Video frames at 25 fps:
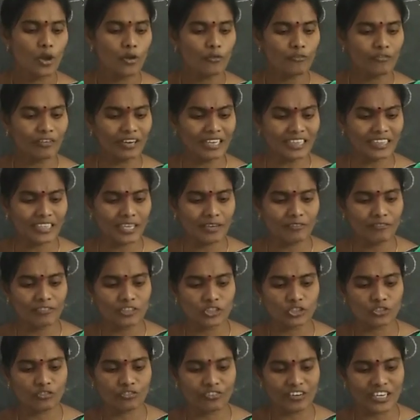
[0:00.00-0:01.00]
Fill them
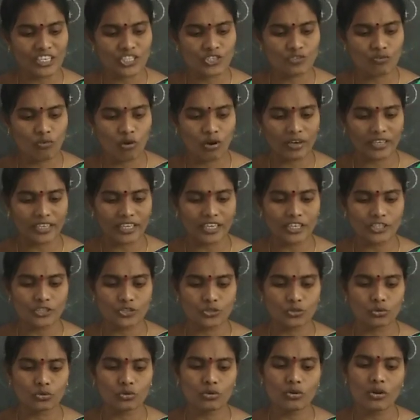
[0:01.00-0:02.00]
with fresh water
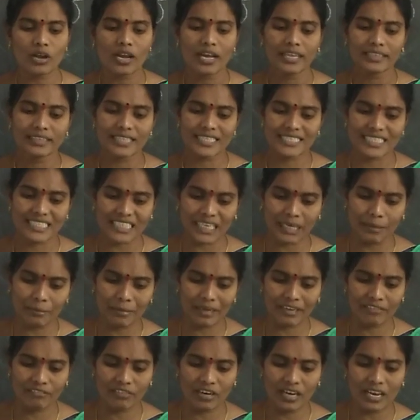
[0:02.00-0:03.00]
to the same
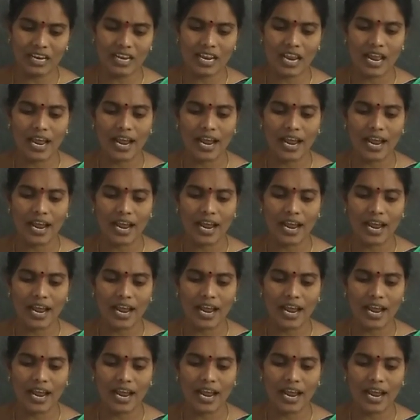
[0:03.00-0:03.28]
level.